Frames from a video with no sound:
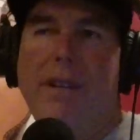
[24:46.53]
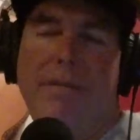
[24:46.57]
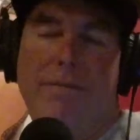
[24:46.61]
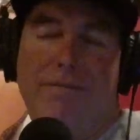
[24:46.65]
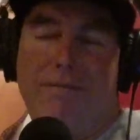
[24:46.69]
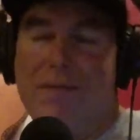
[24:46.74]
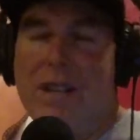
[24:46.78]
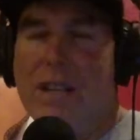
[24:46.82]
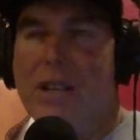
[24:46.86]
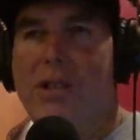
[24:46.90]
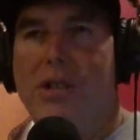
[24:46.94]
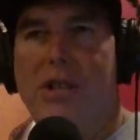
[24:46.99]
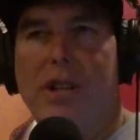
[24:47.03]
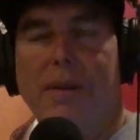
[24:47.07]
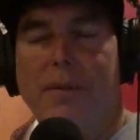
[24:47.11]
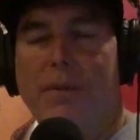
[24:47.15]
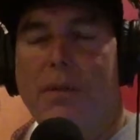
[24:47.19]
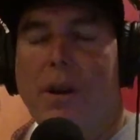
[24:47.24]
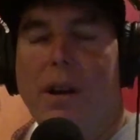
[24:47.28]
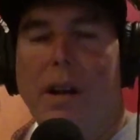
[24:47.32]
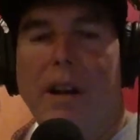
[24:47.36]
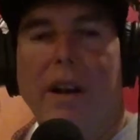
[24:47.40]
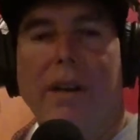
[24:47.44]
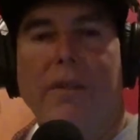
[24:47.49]
it's
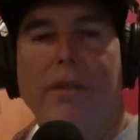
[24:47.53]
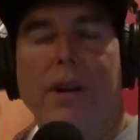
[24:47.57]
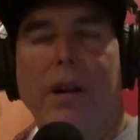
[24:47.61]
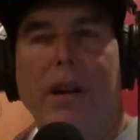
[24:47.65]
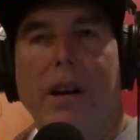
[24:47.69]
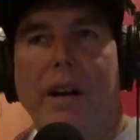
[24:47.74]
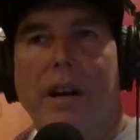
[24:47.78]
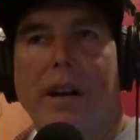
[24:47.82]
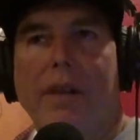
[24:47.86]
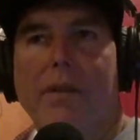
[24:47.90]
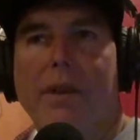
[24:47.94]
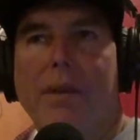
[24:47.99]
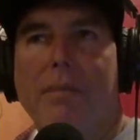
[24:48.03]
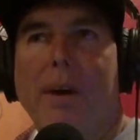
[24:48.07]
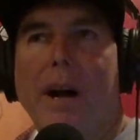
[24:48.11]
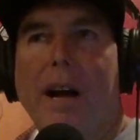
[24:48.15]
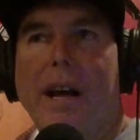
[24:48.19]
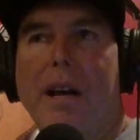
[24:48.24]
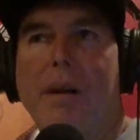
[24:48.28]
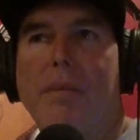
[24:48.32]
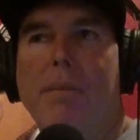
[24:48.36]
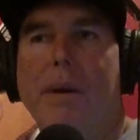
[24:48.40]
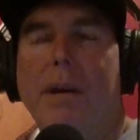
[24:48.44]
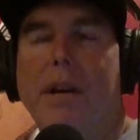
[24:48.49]
different on every
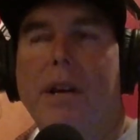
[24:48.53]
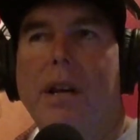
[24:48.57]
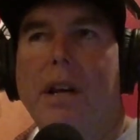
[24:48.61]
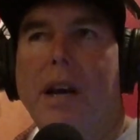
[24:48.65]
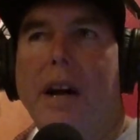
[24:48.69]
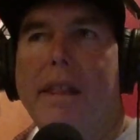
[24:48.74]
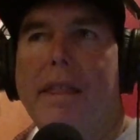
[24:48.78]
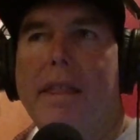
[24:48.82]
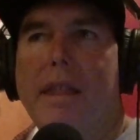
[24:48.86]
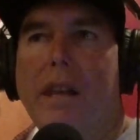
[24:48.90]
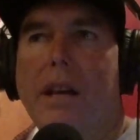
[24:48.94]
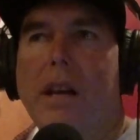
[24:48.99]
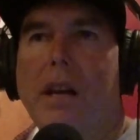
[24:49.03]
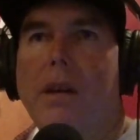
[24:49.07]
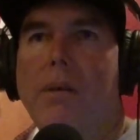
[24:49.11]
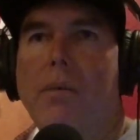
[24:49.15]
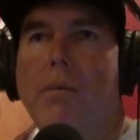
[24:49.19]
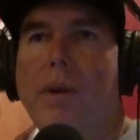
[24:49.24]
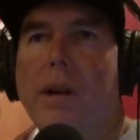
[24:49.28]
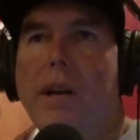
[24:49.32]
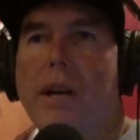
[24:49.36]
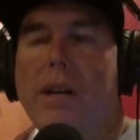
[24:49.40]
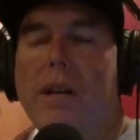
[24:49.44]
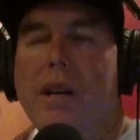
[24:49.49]
bike, but I think
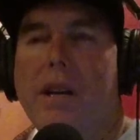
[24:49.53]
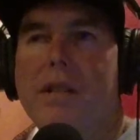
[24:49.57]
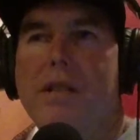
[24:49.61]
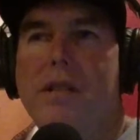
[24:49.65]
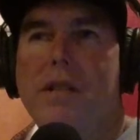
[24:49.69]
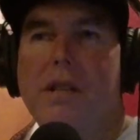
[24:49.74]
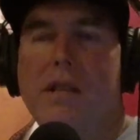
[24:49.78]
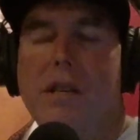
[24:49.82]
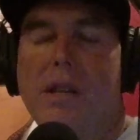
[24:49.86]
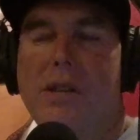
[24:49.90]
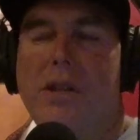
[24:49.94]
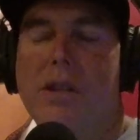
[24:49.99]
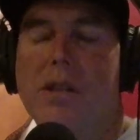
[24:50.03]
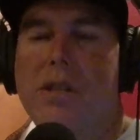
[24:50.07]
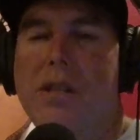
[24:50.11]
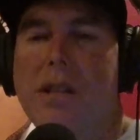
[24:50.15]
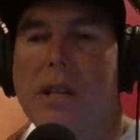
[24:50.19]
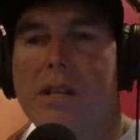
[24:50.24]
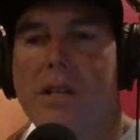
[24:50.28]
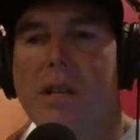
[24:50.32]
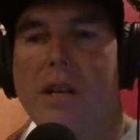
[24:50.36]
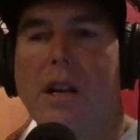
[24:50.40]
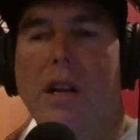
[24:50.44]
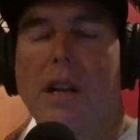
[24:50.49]
what it does is it just
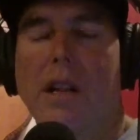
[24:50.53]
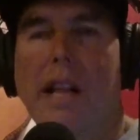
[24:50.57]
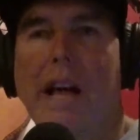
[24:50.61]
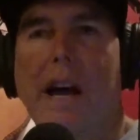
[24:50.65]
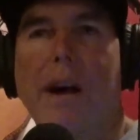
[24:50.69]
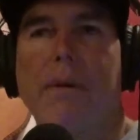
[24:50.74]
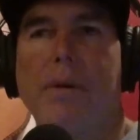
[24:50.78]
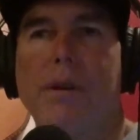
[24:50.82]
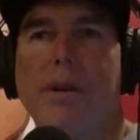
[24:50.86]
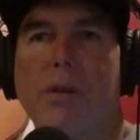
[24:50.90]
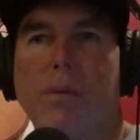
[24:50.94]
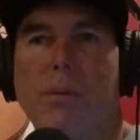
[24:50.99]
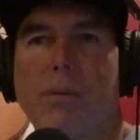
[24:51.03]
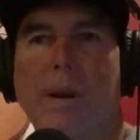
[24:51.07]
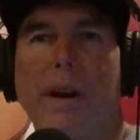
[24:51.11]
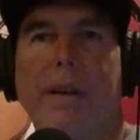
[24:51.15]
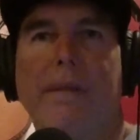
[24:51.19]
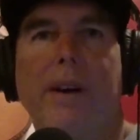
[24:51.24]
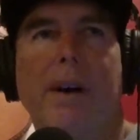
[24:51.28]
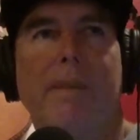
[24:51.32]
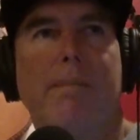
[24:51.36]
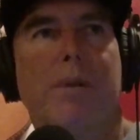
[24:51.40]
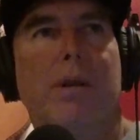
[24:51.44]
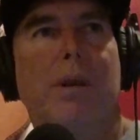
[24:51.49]
doesn't allow it to rev
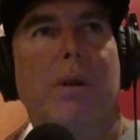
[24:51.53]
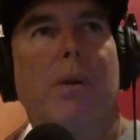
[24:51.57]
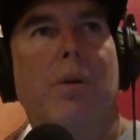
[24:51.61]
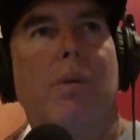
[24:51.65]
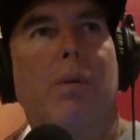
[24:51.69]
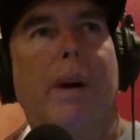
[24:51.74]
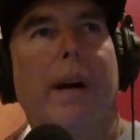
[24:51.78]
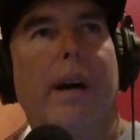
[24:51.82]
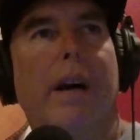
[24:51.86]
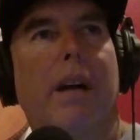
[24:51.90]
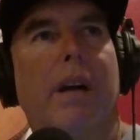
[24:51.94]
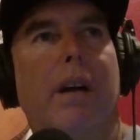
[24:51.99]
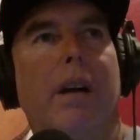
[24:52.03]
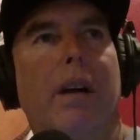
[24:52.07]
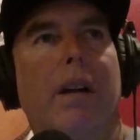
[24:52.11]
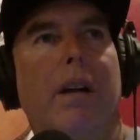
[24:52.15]
up so quick.